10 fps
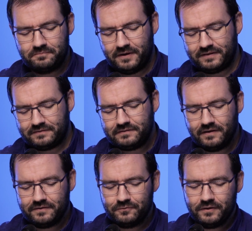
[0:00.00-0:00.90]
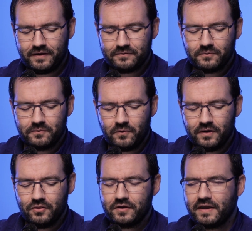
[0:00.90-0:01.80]
But I want
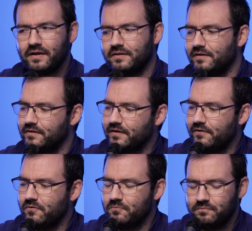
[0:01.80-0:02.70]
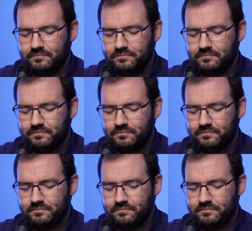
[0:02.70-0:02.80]
to look at on kind of